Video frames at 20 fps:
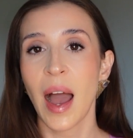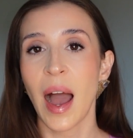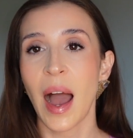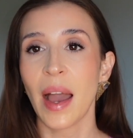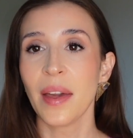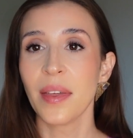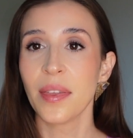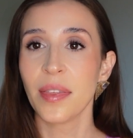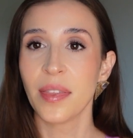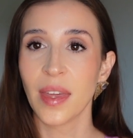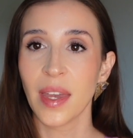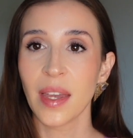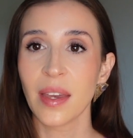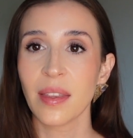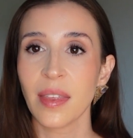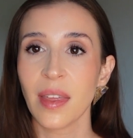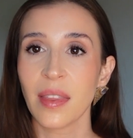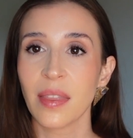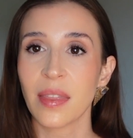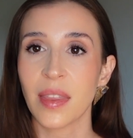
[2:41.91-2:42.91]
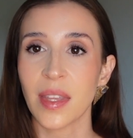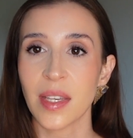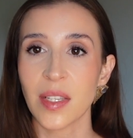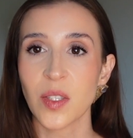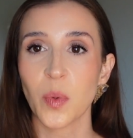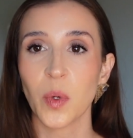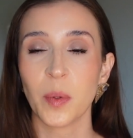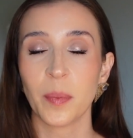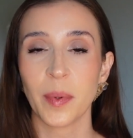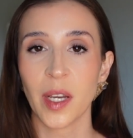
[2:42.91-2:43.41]
I think that
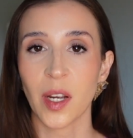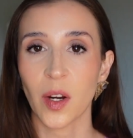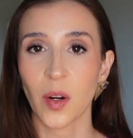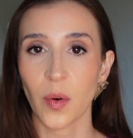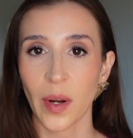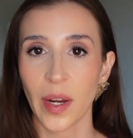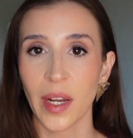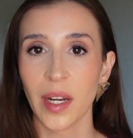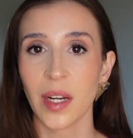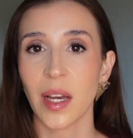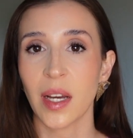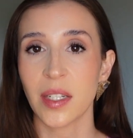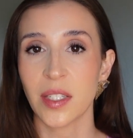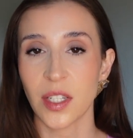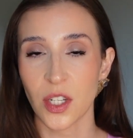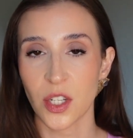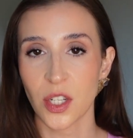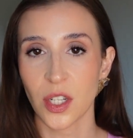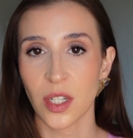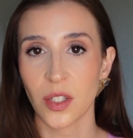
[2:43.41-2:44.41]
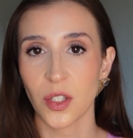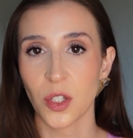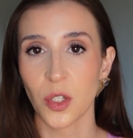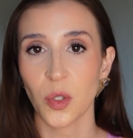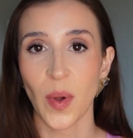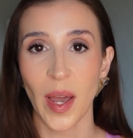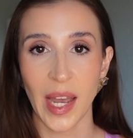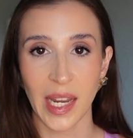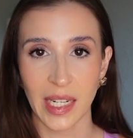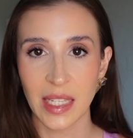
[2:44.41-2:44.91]
this would be a great addition
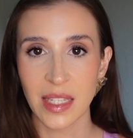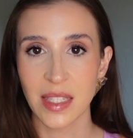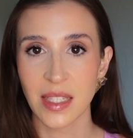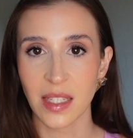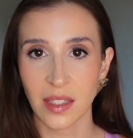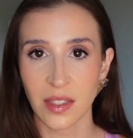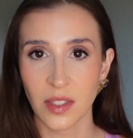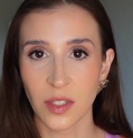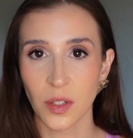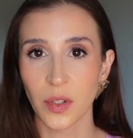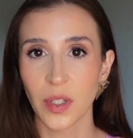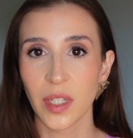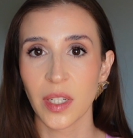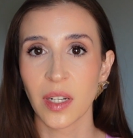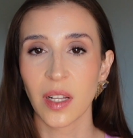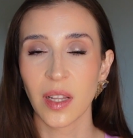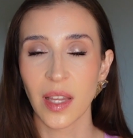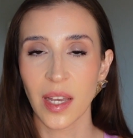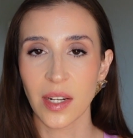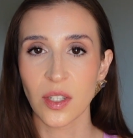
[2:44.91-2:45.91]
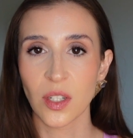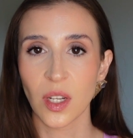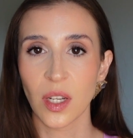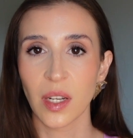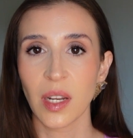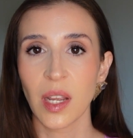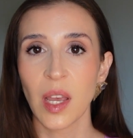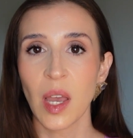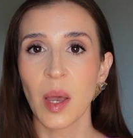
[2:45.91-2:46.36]
to any sunscreen collection,